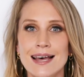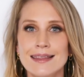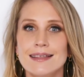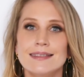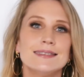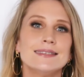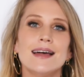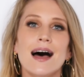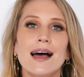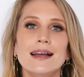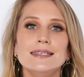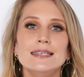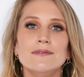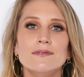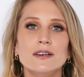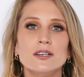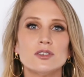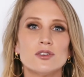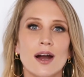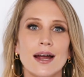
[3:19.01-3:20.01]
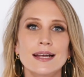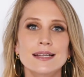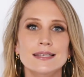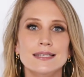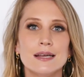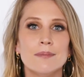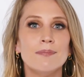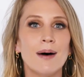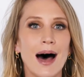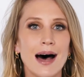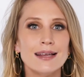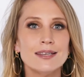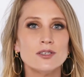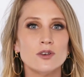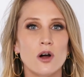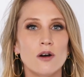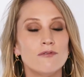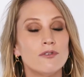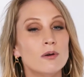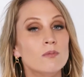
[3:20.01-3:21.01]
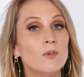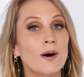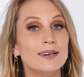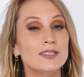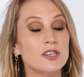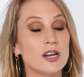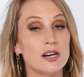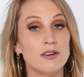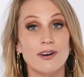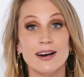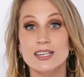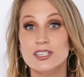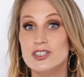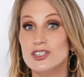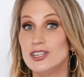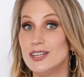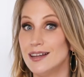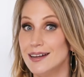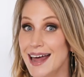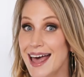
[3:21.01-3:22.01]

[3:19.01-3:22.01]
that scientific traits are passed on from one generation to the